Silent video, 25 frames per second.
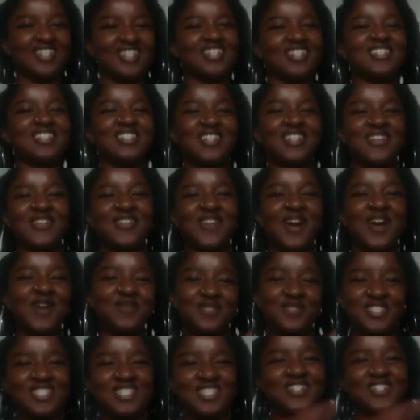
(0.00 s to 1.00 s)
so I
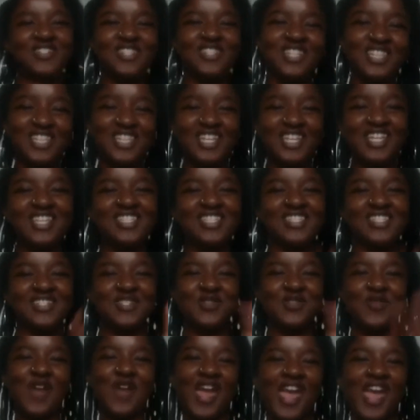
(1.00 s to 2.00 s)
will send you the link so
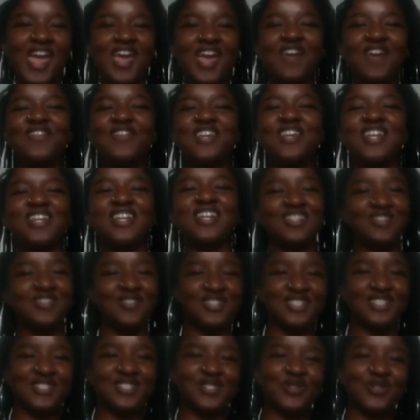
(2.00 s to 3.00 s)
you have it and you
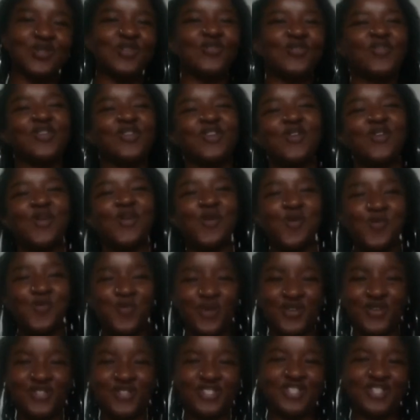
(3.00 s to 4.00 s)
can store it for your own
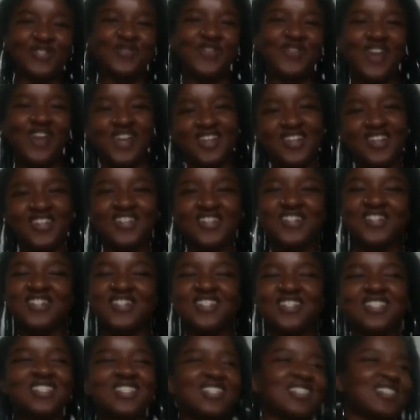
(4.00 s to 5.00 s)
personal
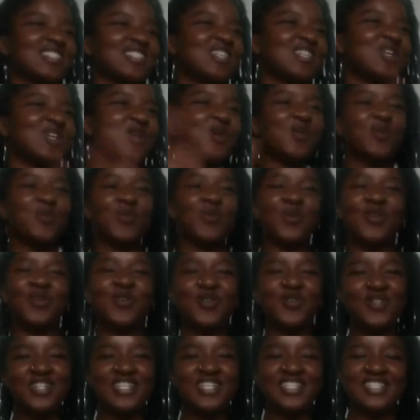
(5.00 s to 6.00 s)
records and put it
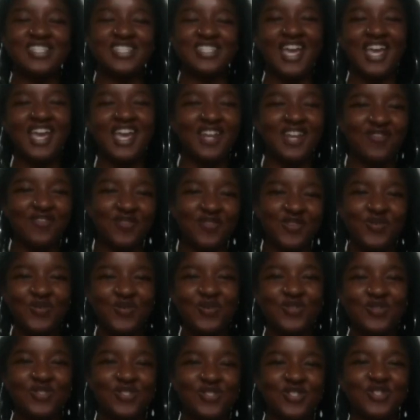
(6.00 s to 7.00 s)
on your site if you
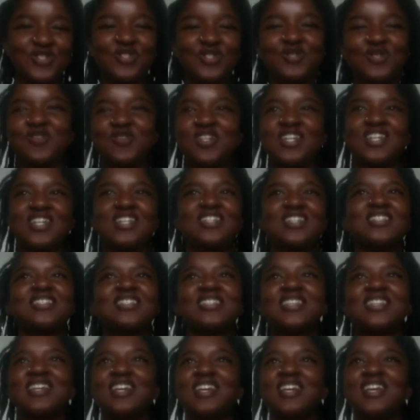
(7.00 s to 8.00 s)
want to,
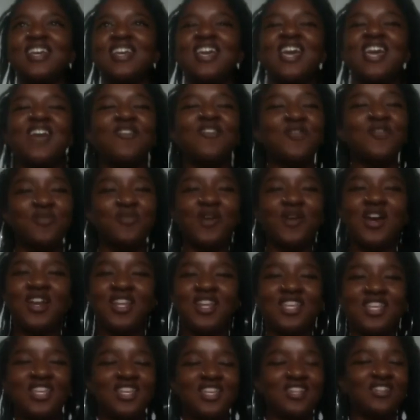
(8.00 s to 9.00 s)
because
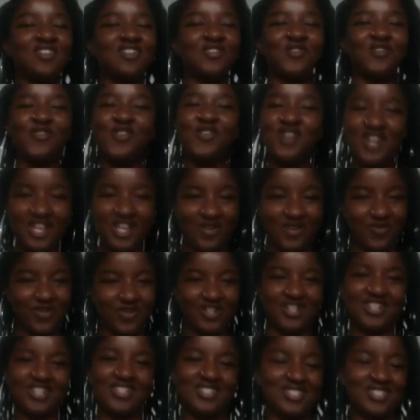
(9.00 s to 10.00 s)
everybody in your
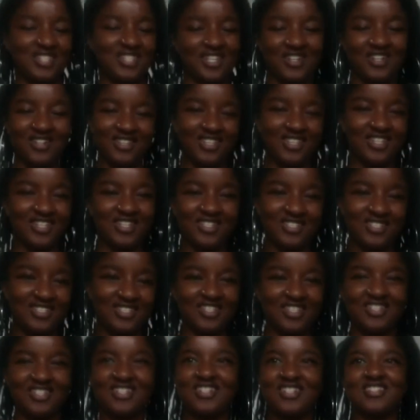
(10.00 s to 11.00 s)
network needs to hear this,
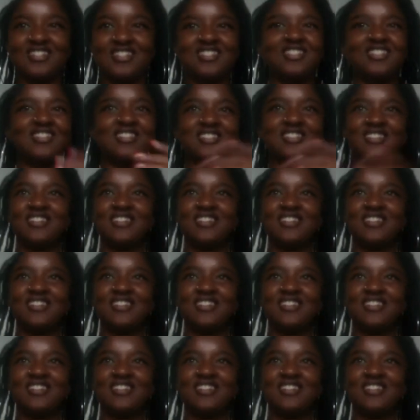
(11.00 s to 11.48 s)
and just